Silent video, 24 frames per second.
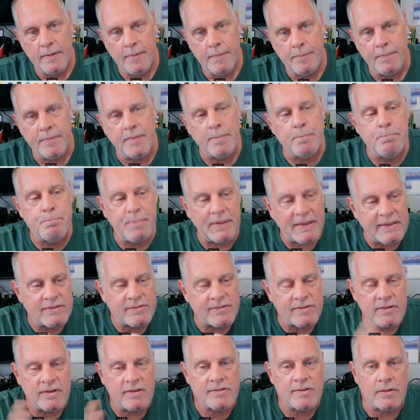the
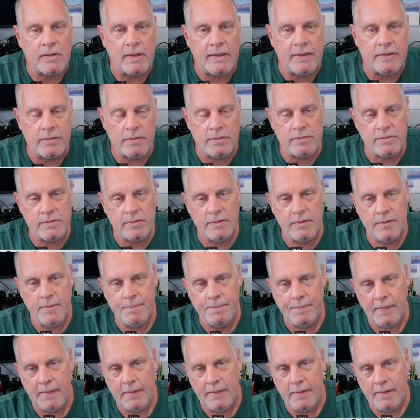business leaders,
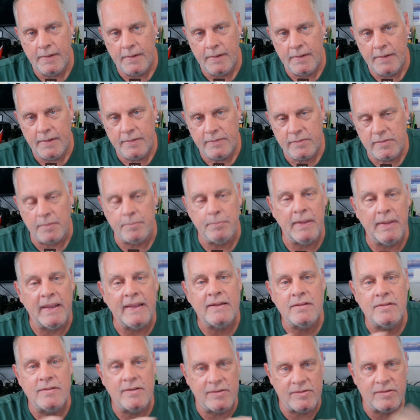to
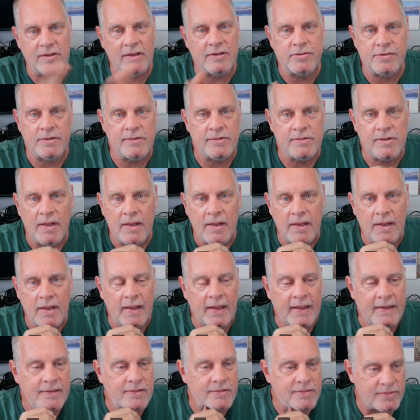make decisions
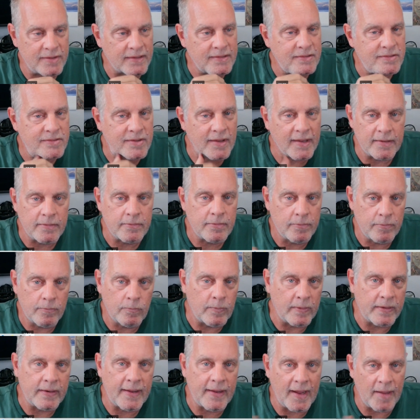and dictate
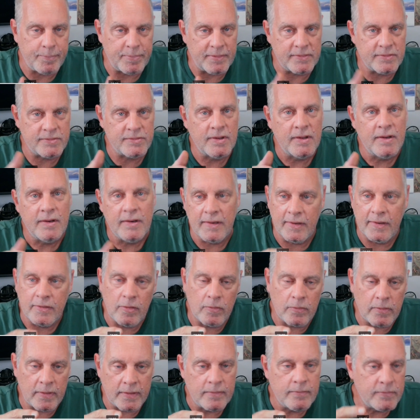what happens, not
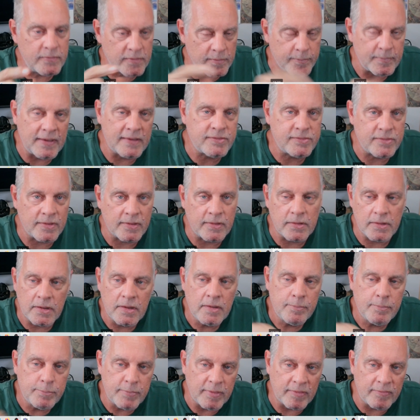only domestically,
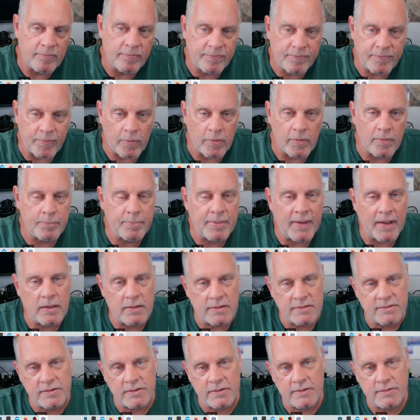but foreign
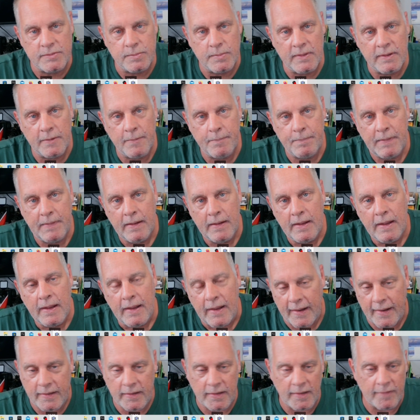policy as well.
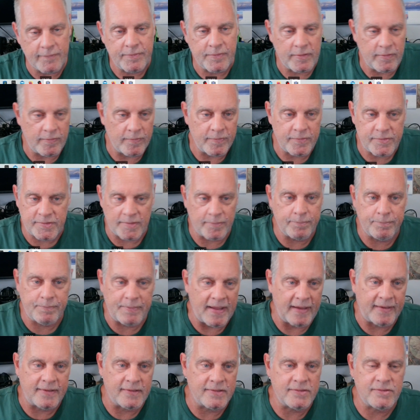And if you sit
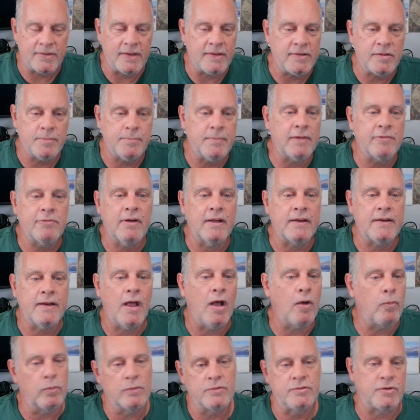back and say to me right now,
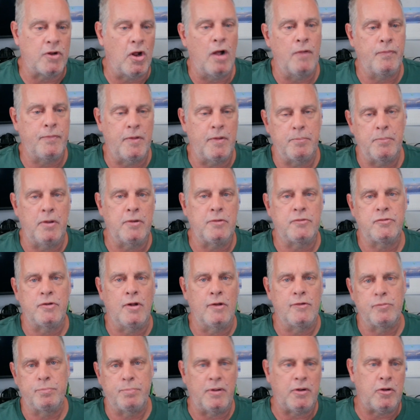well, Scott, that makes
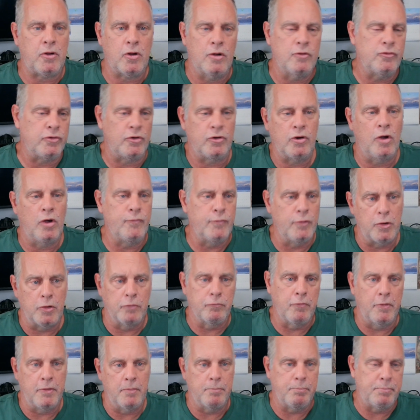sense because, you know, if you can
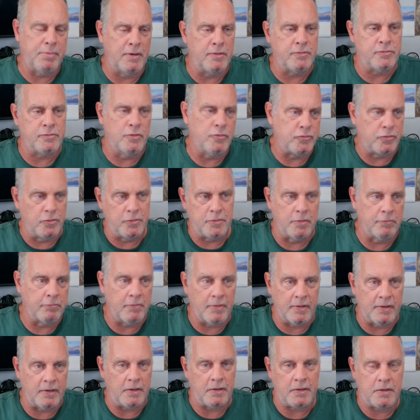run a business, you can
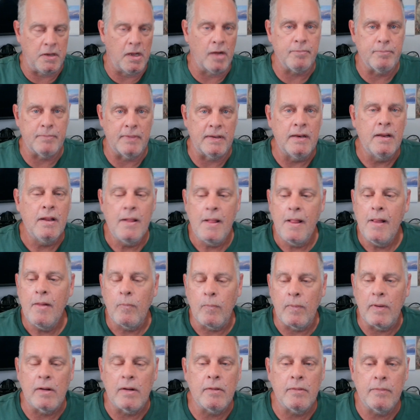run a government.
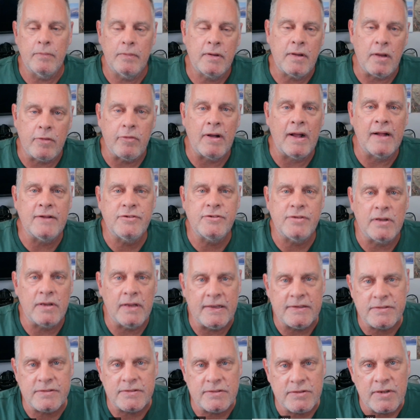Well,
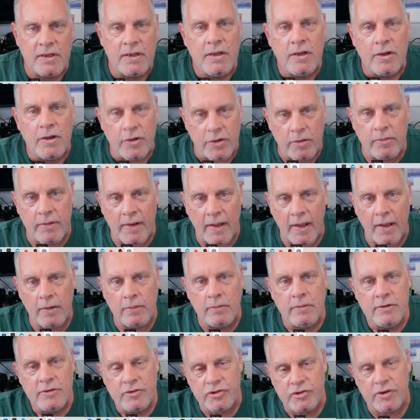congratulations, you now
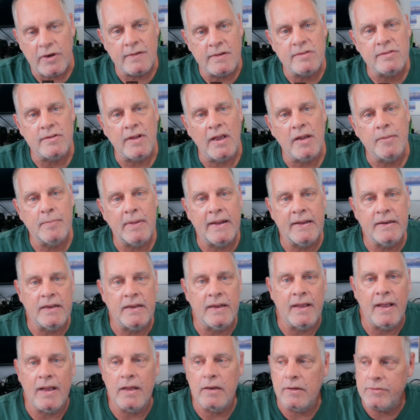share the same
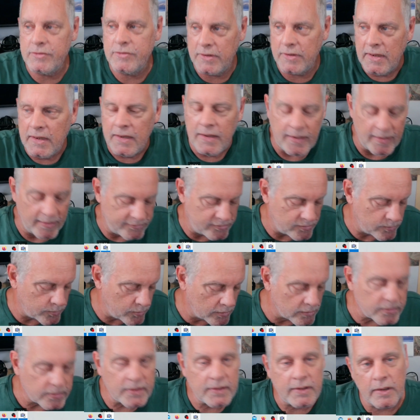ideology as the
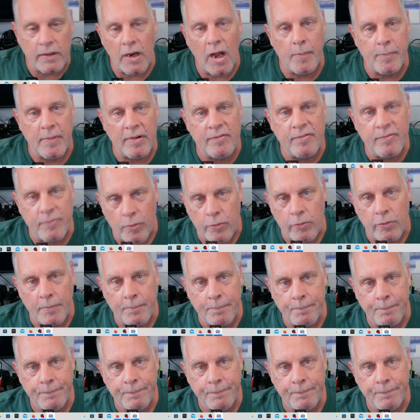World Economic Forum.